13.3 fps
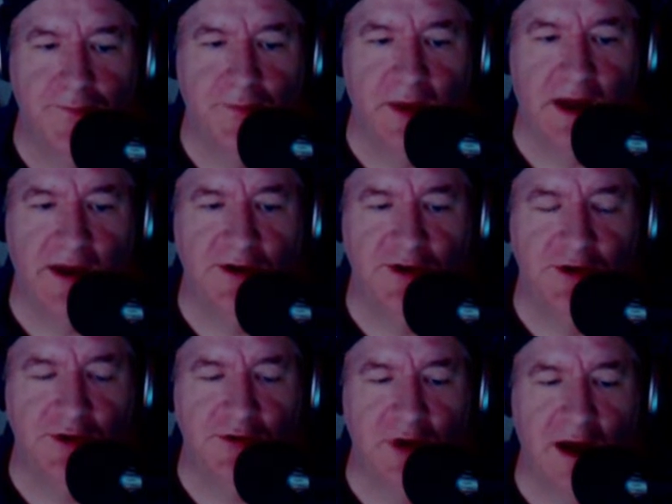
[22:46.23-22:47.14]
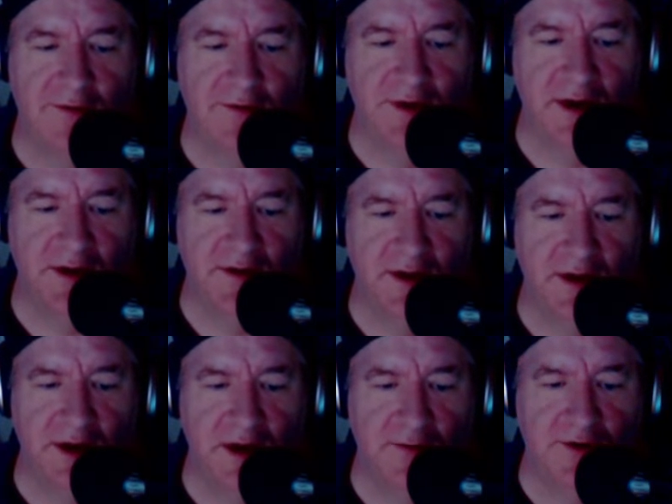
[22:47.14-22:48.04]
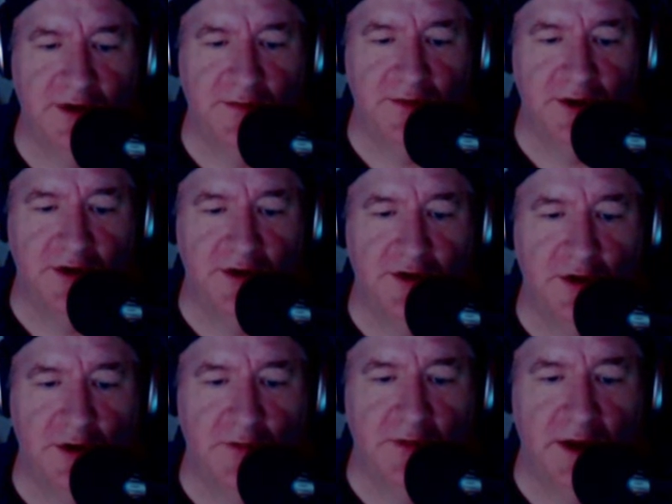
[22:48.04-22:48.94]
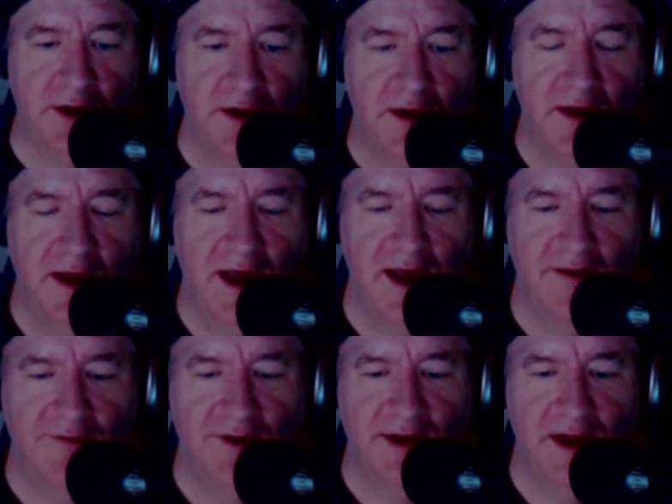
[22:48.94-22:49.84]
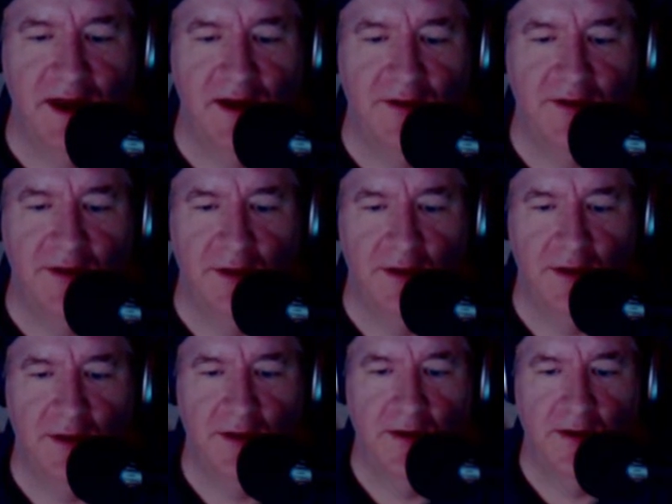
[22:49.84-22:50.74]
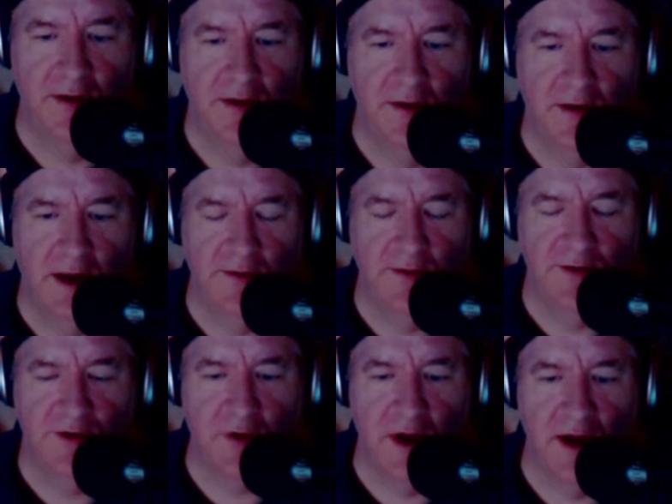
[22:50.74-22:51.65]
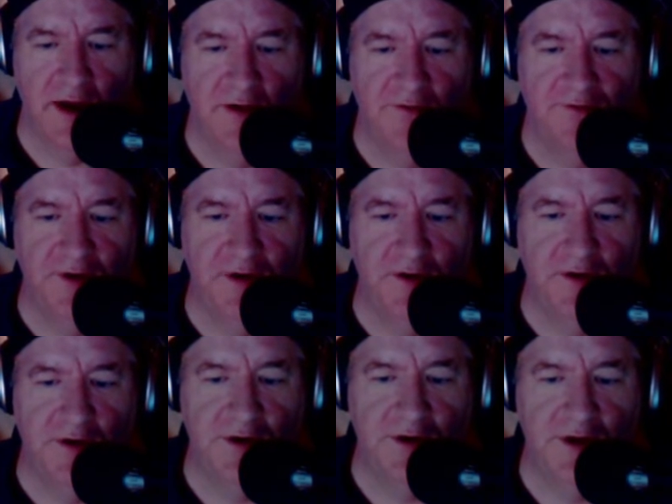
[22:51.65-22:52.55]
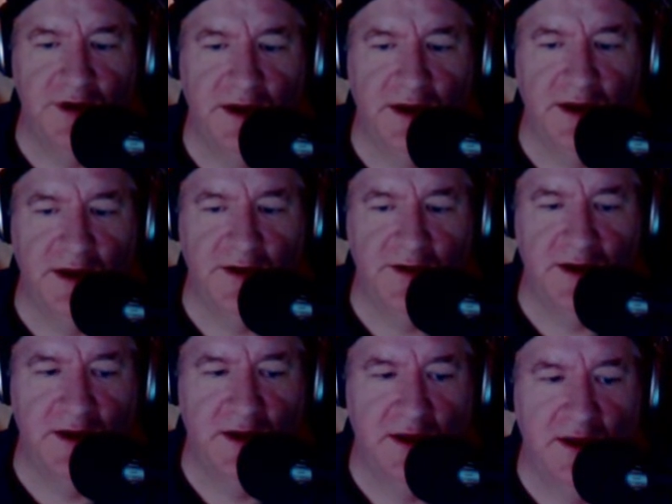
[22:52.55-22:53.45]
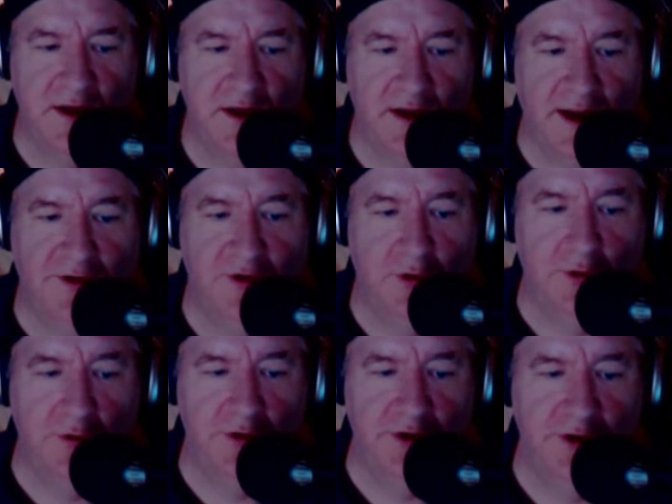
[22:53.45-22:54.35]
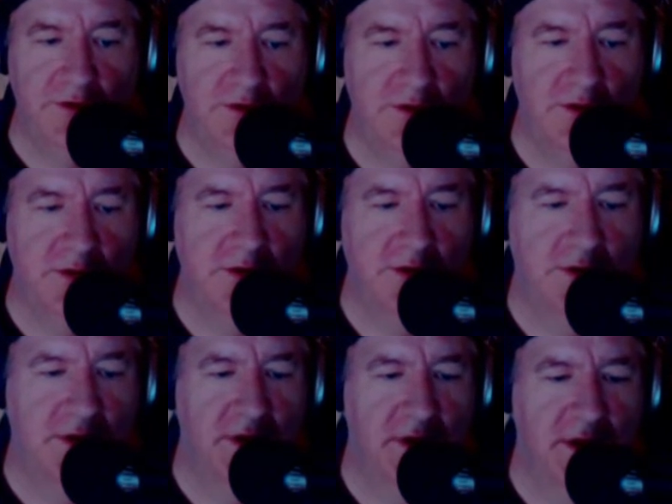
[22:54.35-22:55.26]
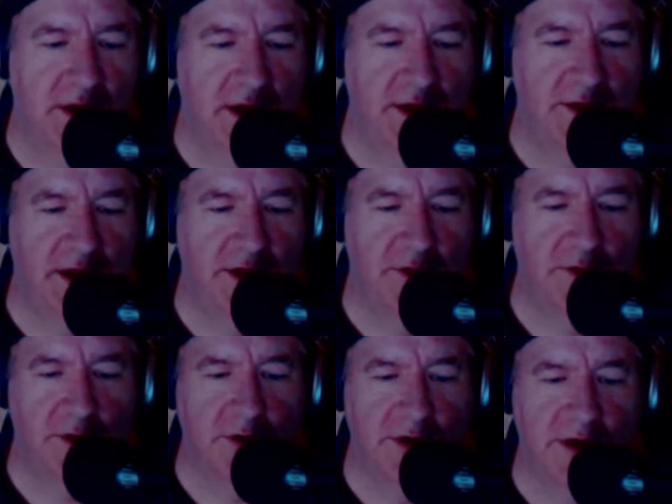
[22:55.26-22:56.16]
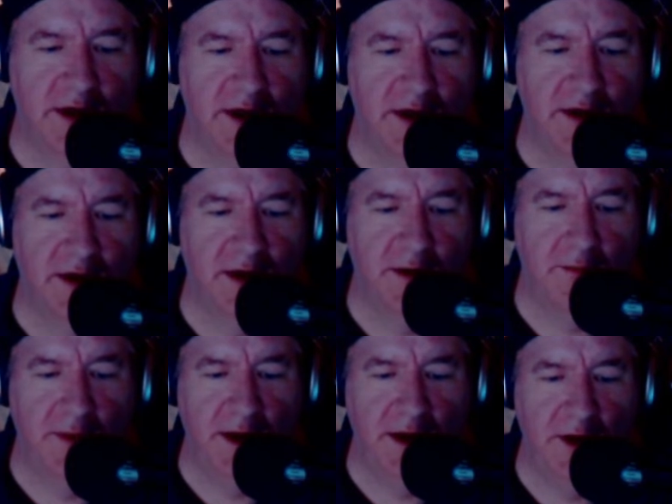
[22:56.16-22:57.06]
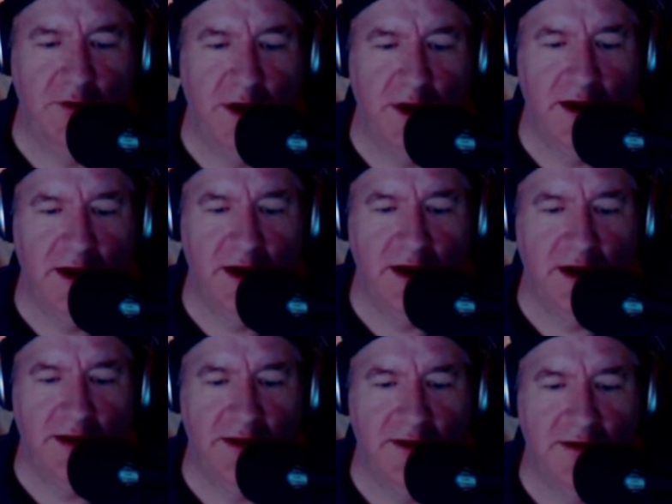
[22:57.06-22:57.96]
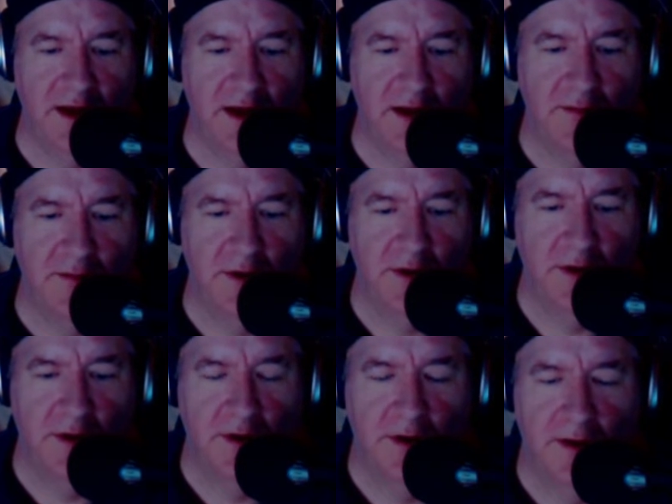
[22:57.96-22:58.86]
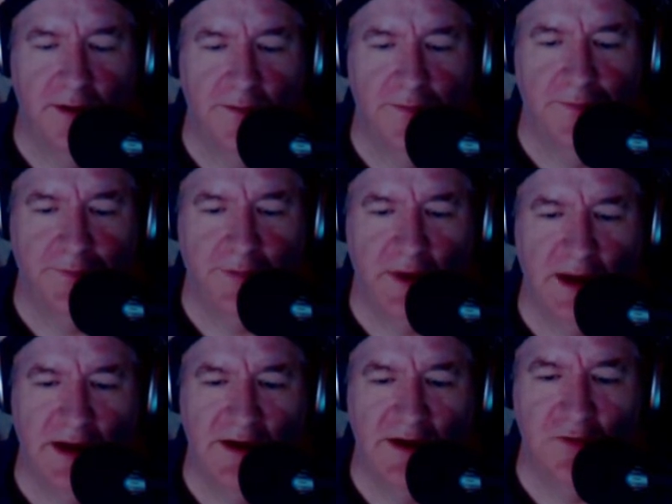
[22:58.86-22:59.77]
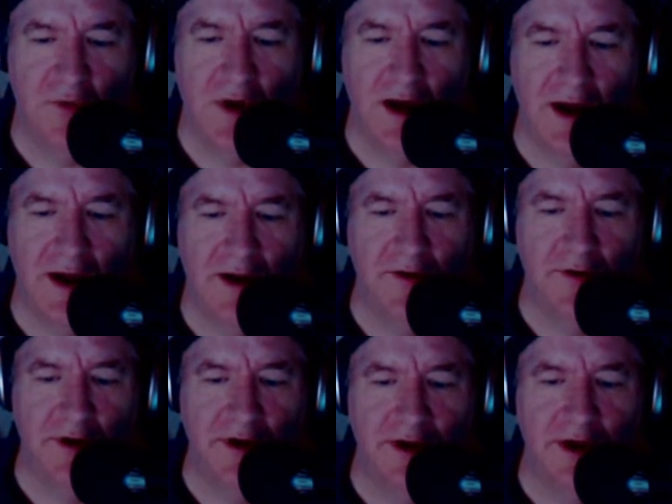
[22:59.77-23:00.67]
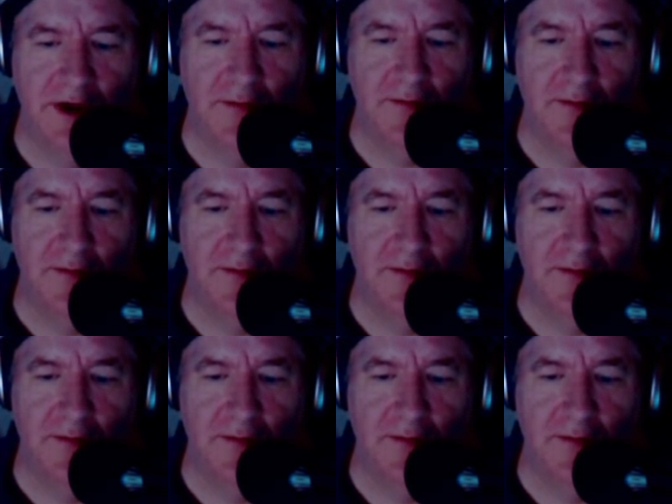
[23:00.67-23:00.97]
I shook Travis, and I said to him, something just shook me half to death. I was crying of fear, and he said, I told you, and that you were going to get a mean awakening at this time. I asked why. According to him,